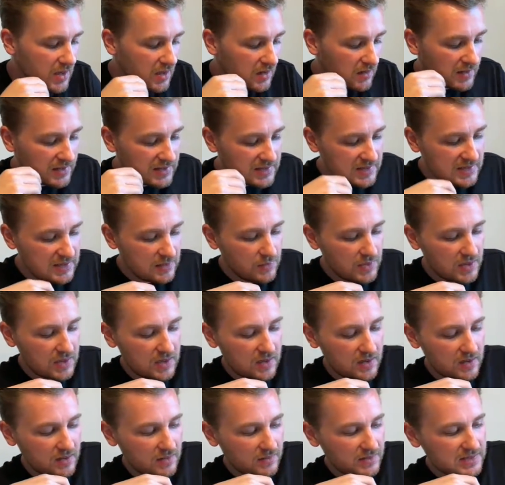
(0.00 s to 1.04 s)
Let's
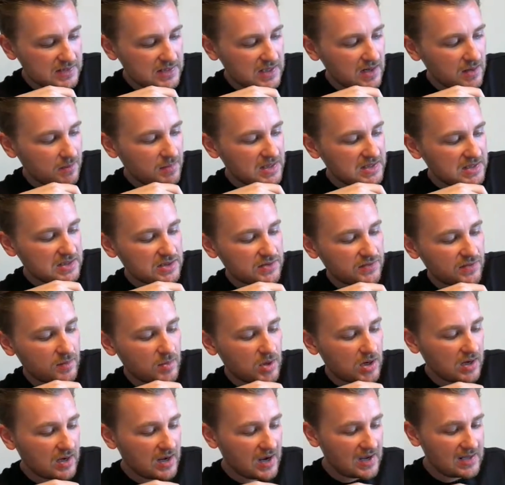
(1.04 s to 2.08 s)
get a message from
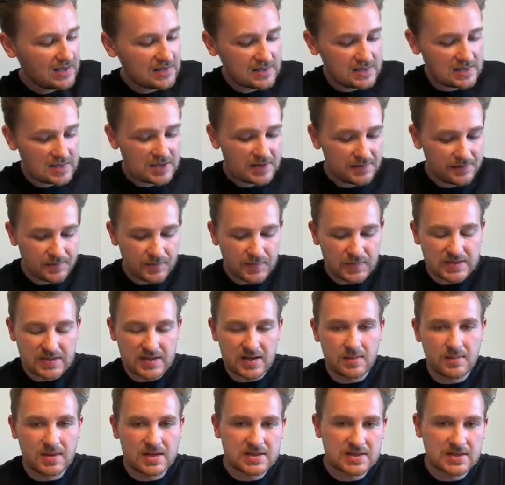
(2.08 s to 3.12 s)
our guides here. Let's get
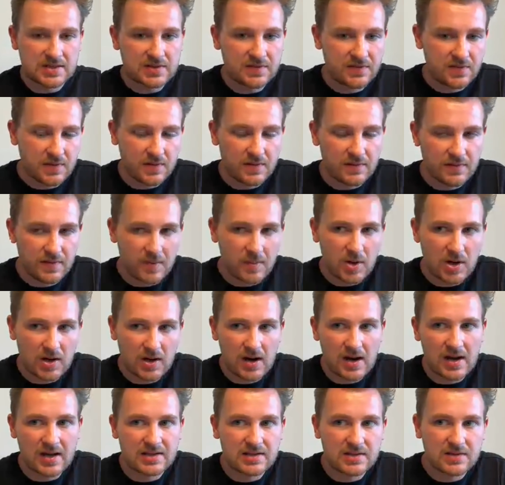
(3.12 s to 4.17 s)
a message from our
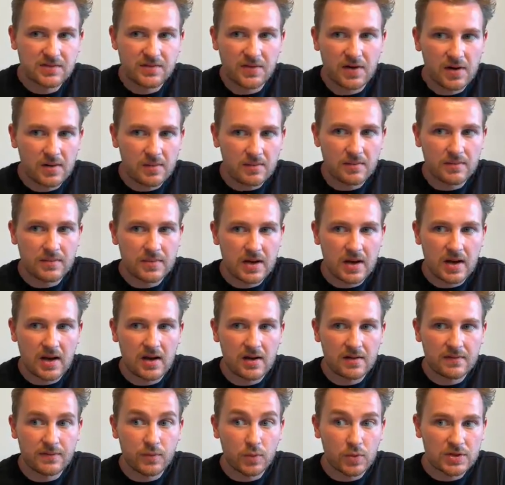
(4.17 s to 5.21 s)
guides
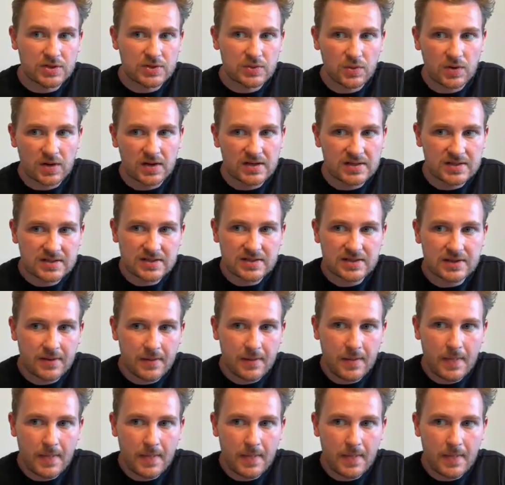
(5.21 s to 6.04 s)
for Taurus.